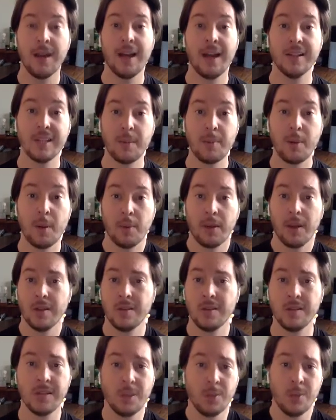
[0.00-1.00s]
as that
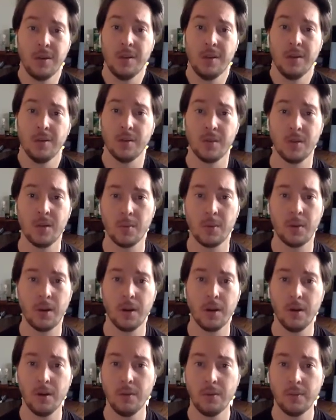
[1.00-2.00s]
publication is like, we didn't agree to
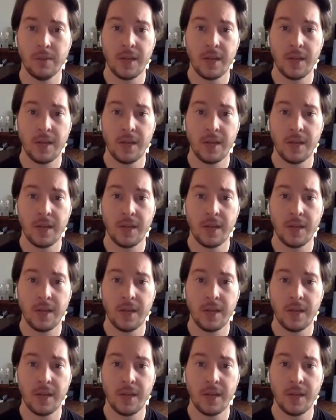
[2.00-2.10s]
embargo.